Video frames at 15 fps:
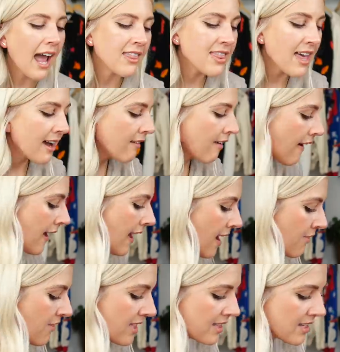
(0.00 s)
And then I
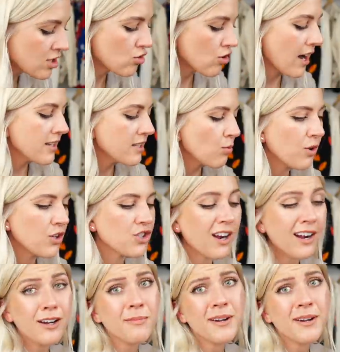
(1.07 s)
have this dress, which kind of